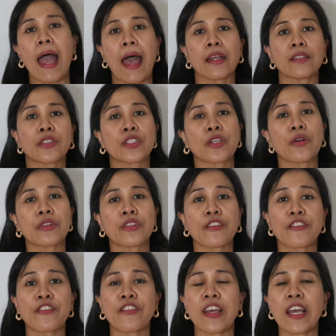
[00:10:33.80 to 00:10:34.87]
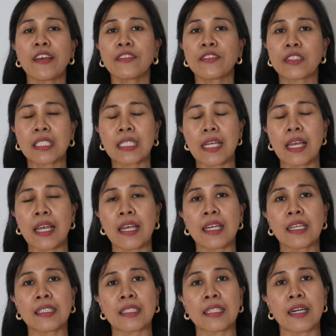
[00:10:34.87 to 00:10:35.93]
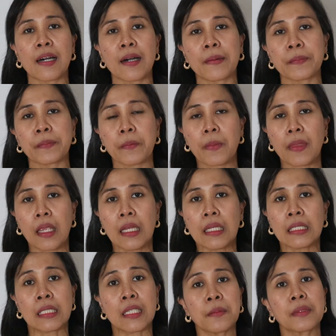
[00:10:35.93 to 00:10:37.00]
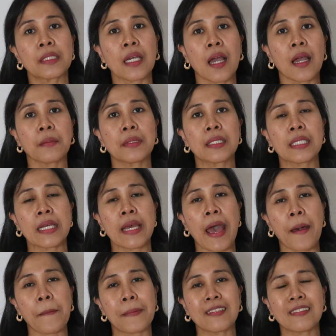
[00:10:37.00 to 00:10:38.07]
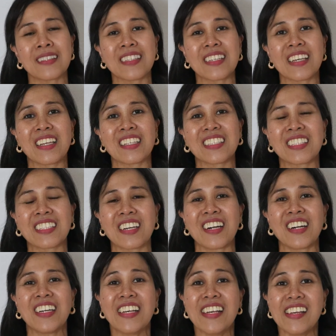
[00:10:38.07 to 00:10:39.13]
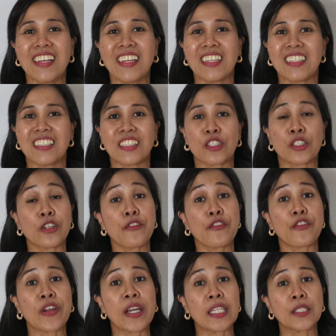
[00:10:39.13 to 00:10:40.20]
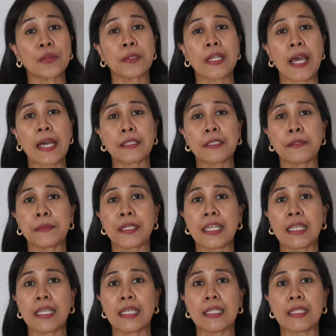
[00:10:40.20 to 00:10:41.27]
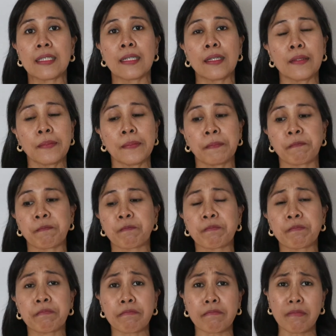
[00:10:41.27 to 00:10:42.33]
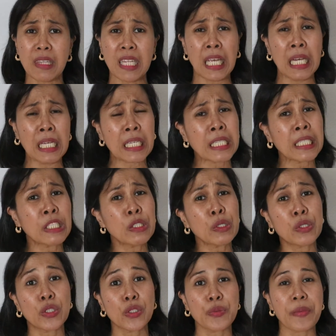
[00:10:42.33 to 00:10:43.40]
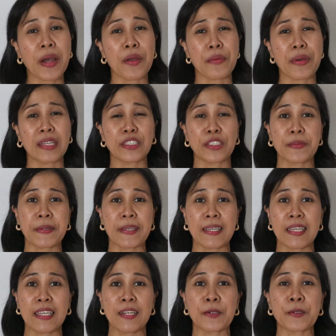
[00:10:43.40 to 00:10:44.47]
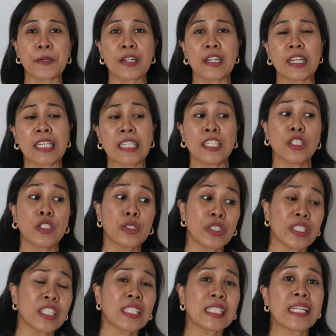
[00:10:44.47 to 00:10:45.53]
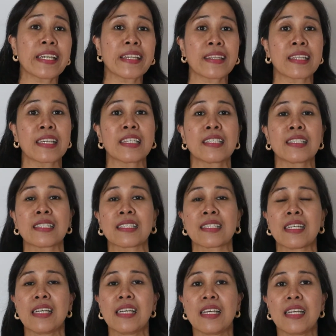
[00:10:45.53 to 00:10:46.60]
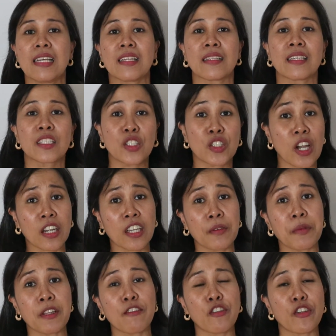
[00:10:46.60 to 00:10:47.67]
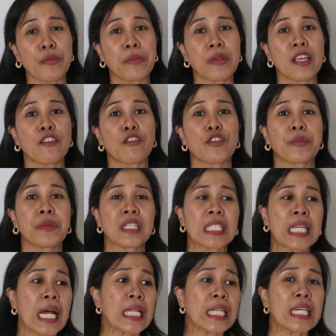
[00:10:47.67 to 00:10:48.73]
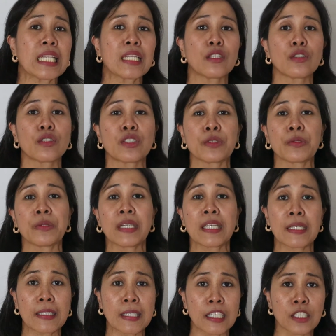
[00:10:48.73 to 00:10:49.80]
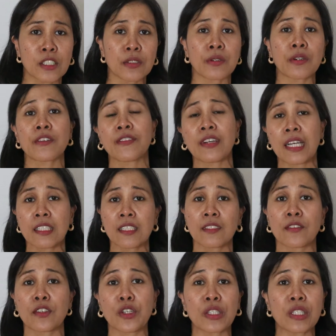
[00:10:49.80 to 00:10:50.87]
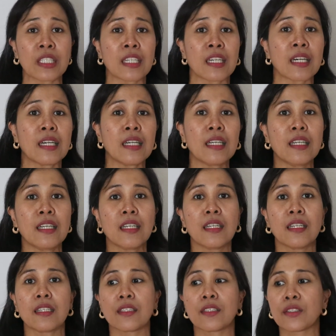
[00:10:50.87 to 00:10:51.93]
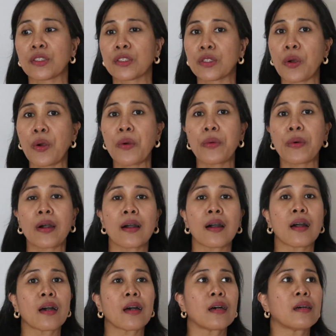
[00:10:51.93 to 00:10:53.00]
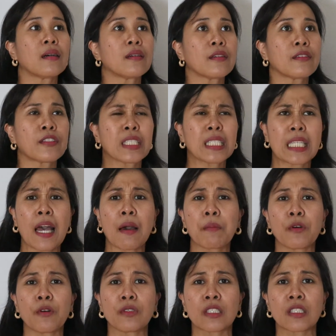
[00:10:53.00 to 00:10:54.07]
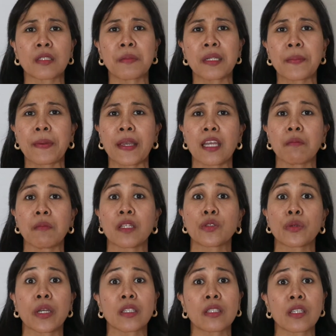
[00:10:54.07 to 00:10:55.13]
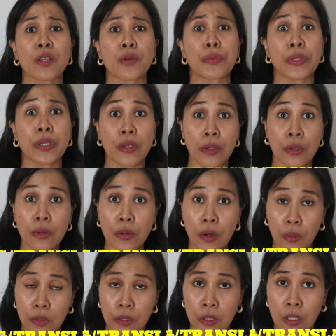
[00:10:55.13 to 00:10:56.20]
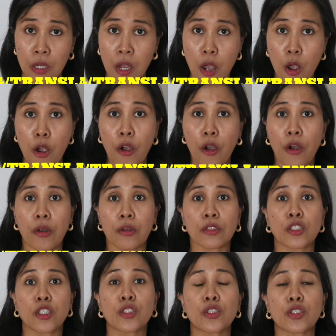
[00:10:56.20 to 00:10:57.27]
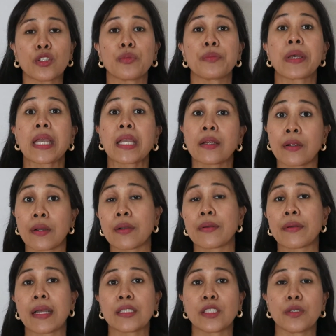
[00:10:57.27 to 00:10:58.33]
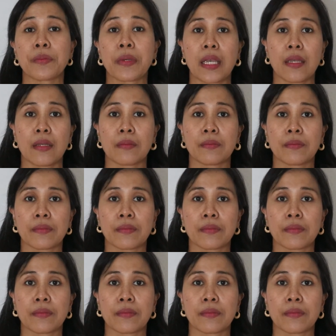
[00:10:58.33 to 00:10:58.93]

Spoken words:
And so the fifth is sometimes it happens that some friends would ask me, can you do my resume, or can you translate this this document for me from Italian to English or vice versa. So, for example, somebody paid me 20 euros just to make her resume.